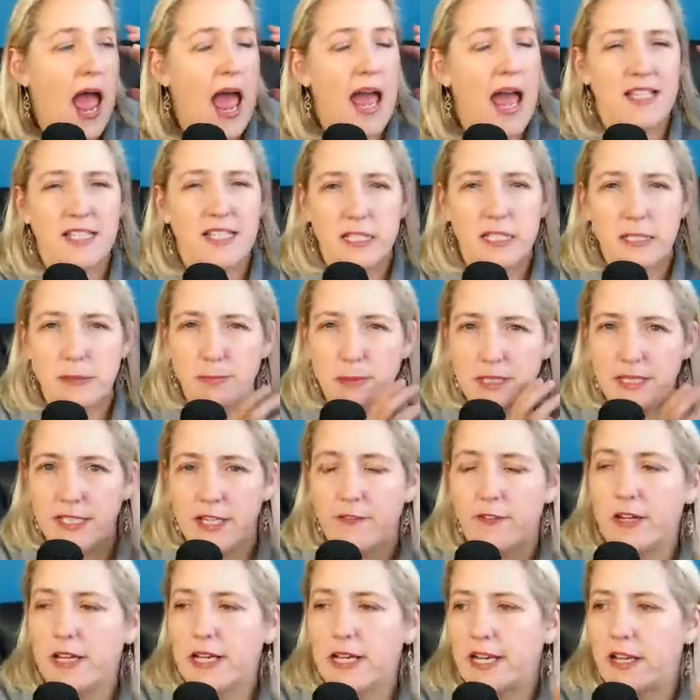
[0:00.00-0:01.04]
And
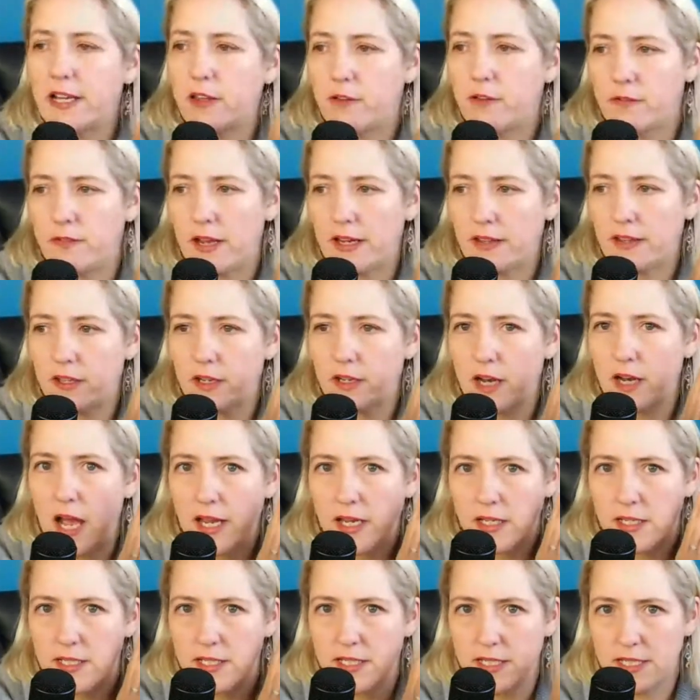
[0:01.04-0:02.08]
specifically the fact that I
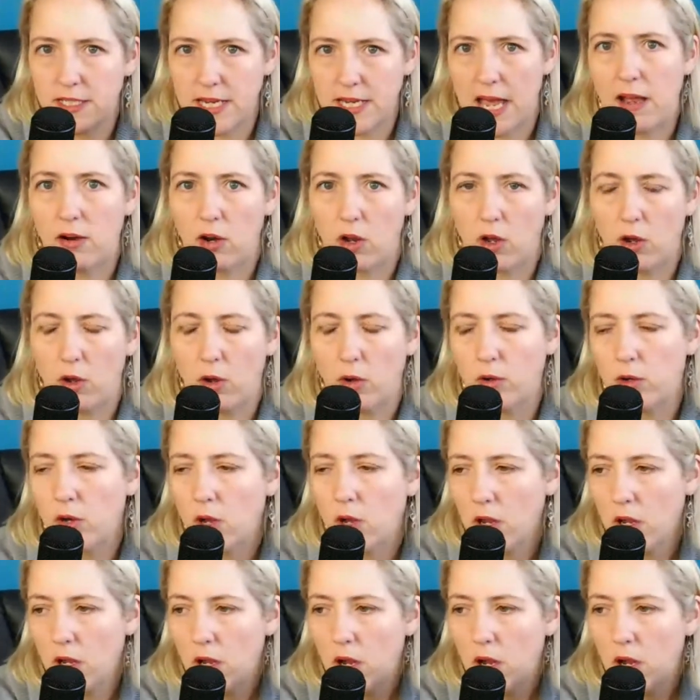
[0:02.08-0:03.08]
can download